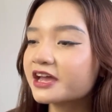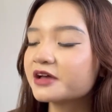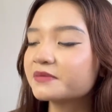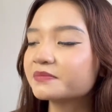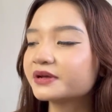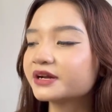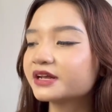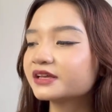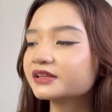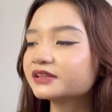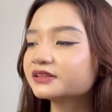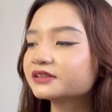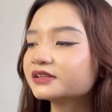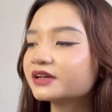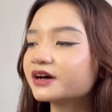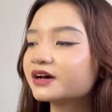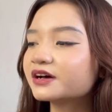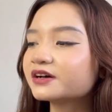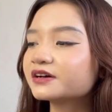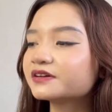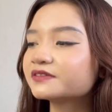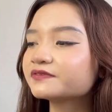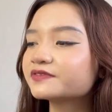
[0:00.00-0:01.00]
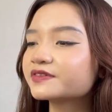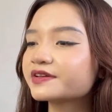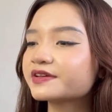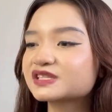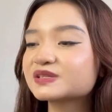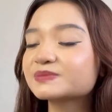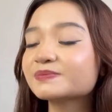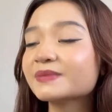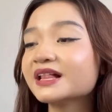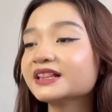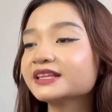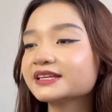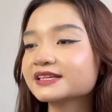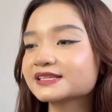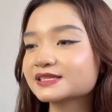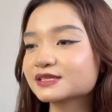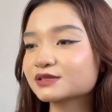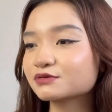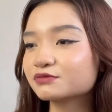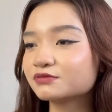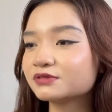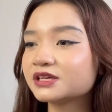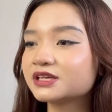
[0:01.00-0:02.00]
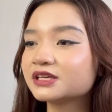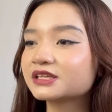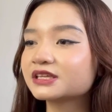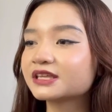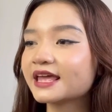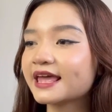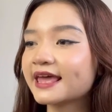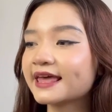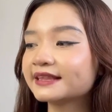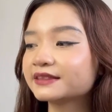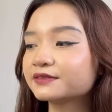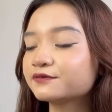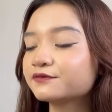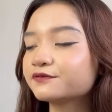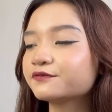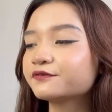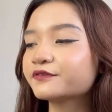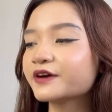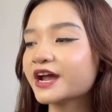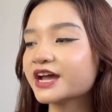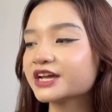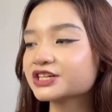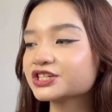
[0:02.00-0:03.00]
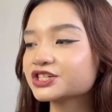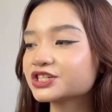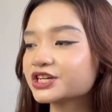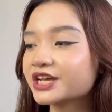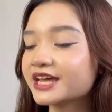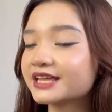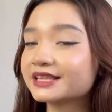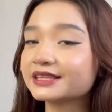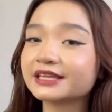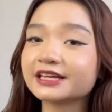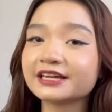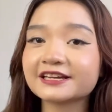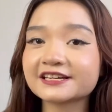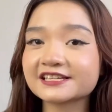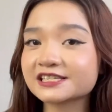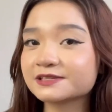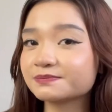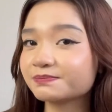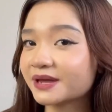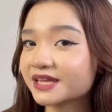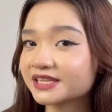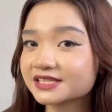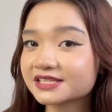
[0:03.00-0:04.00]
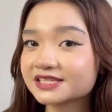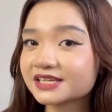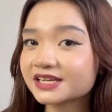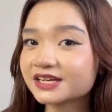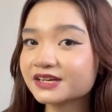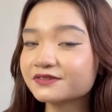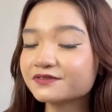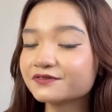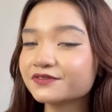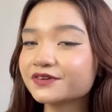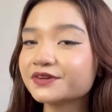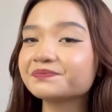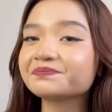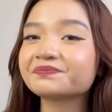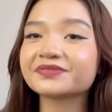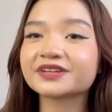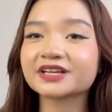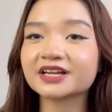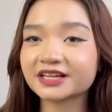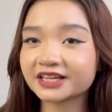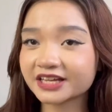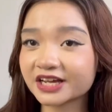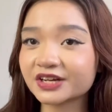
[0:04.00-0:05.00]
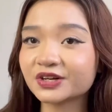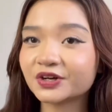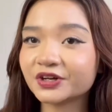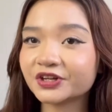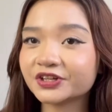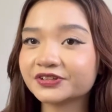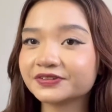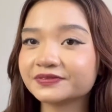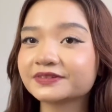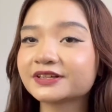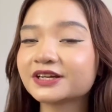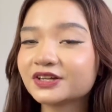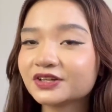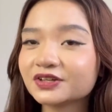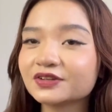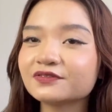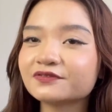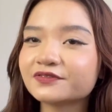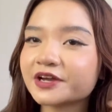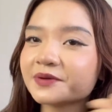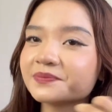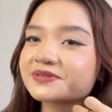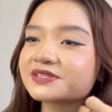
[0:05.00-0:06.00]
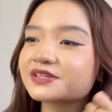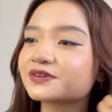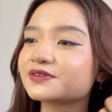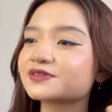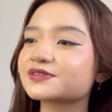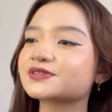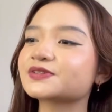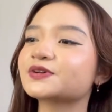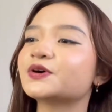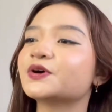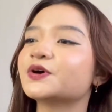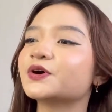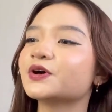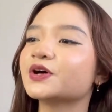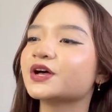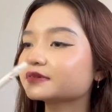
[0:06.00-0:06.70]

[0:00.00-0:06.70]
But I love smelling sweet and fresh and expensive. Ganon. Ganon yung vibes na gusto ko.